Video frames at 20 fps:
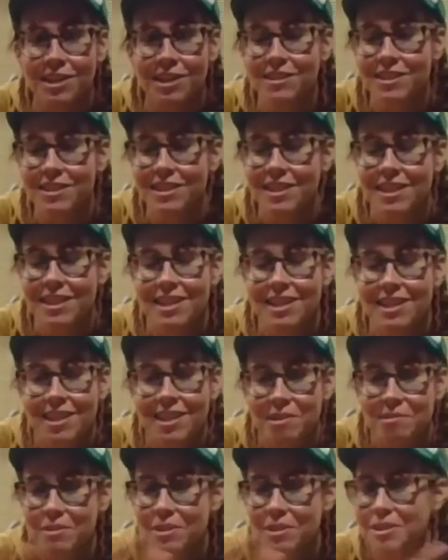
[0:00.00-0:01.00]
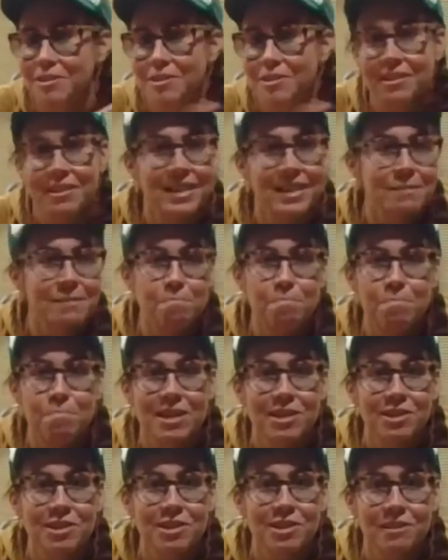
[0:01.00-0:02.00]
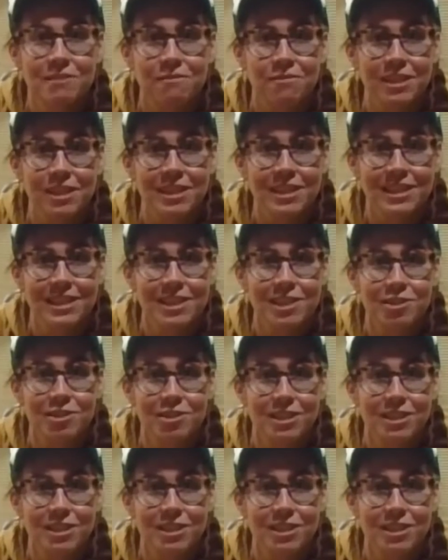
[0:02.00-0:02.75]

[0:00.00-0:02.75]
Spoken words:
We can utilize a bunch of different ingredients.